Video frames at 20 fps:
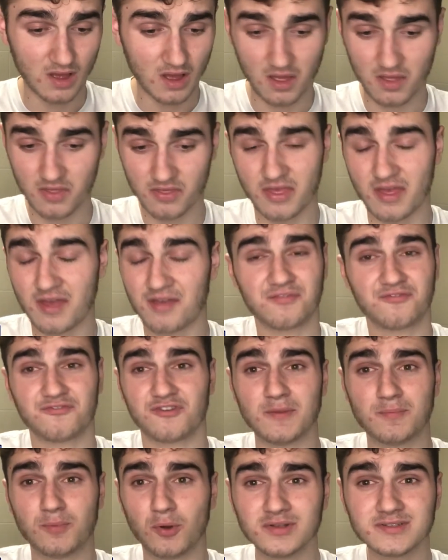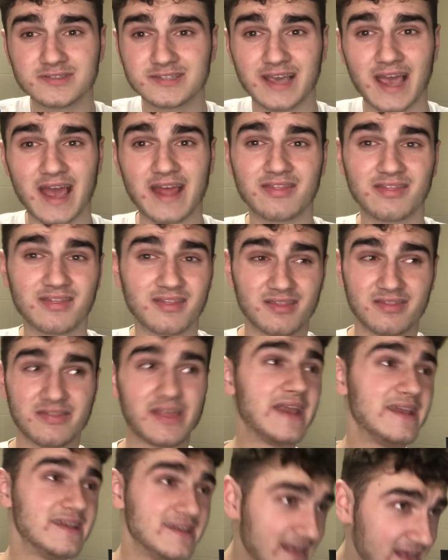the 3 points again.
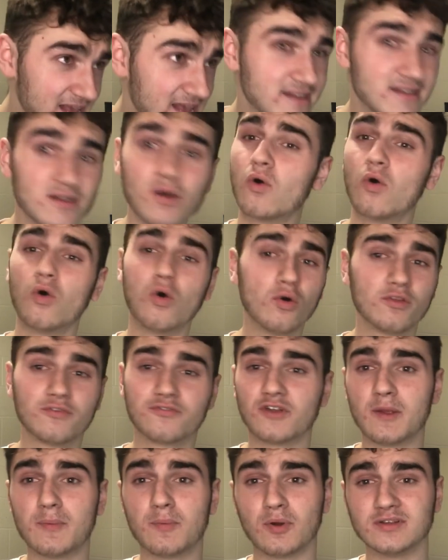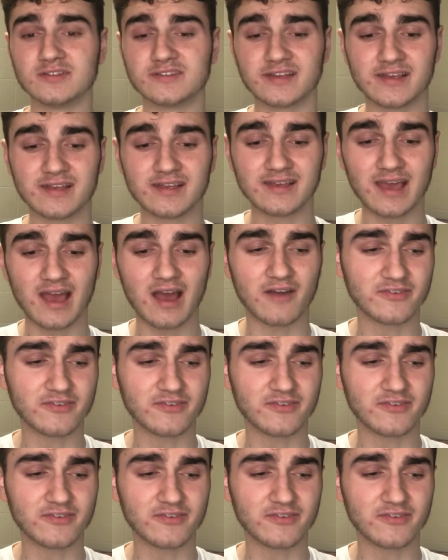They need all the 3 points they can get.